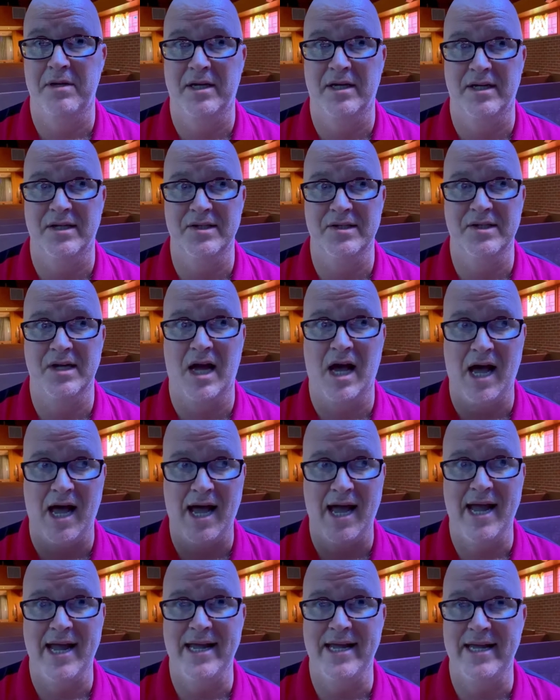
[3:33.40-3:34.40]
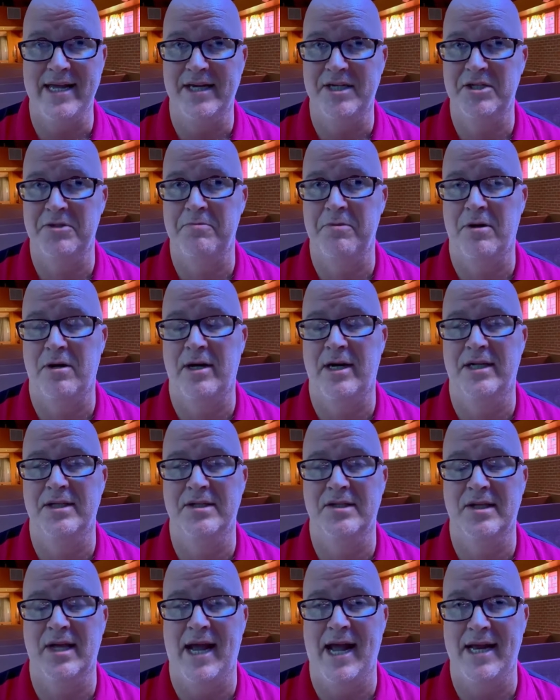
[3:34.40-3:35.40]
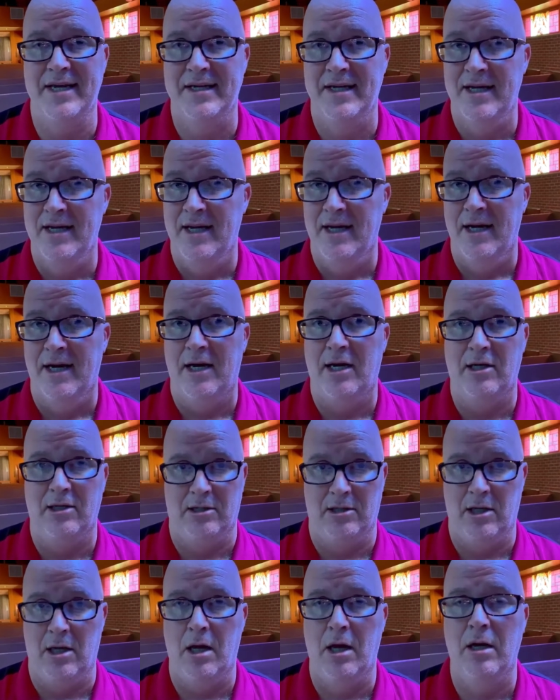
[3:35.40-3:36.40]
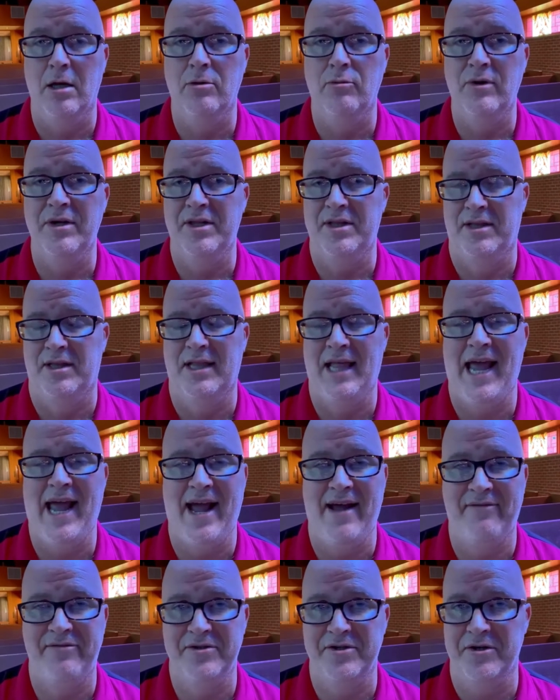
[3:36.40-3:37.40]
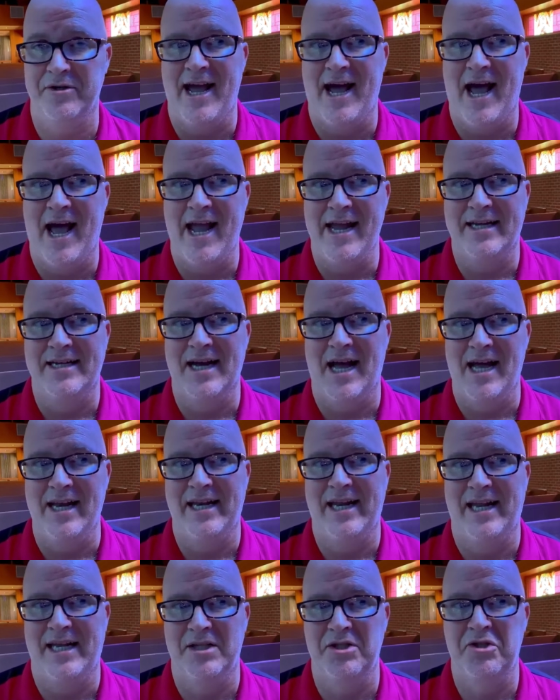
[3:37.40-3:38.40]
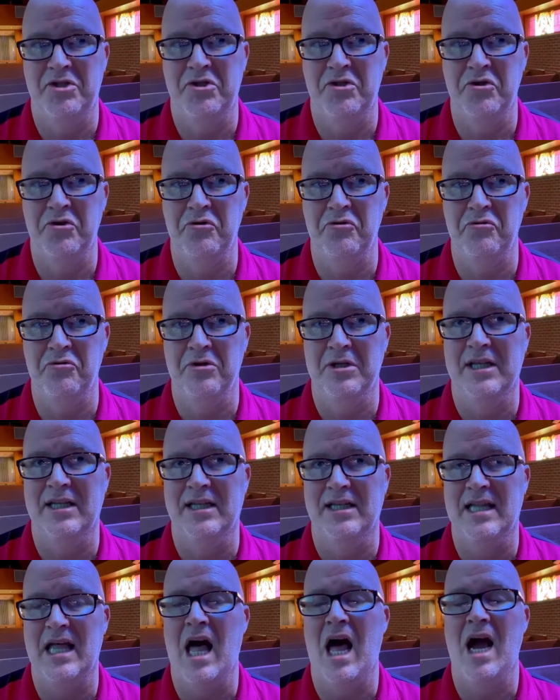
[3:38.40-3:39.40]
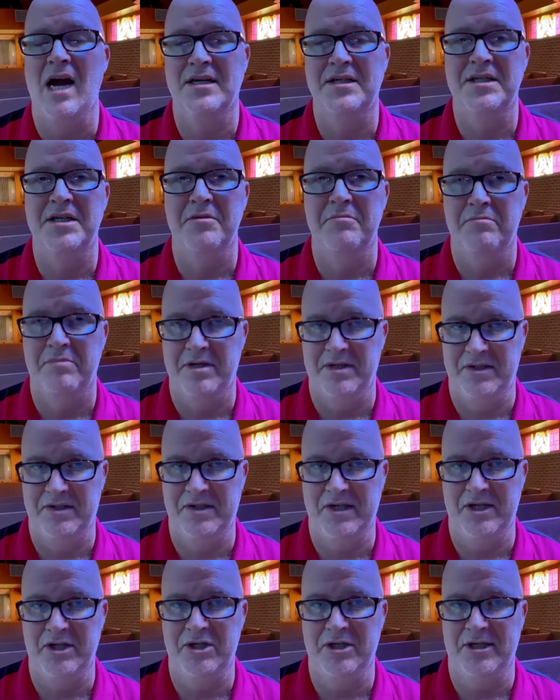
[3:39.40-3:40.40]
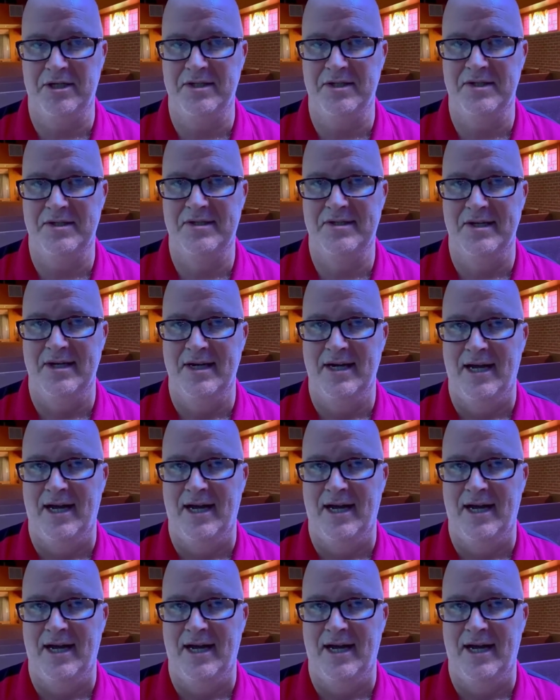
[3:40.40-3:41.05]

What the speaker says: because I experienced that. Along with laughter, I got into locked positions.